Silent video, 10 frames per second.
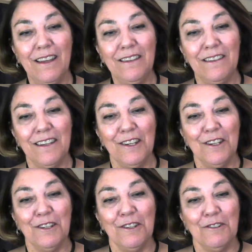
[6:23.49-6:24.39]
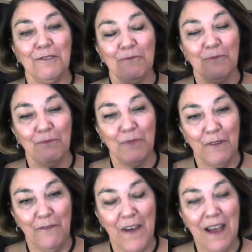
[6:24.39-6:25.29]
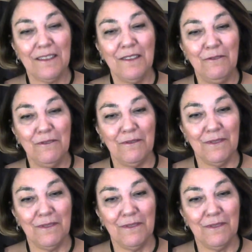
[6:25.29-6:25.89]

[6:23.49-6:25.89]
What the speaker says: And the fact that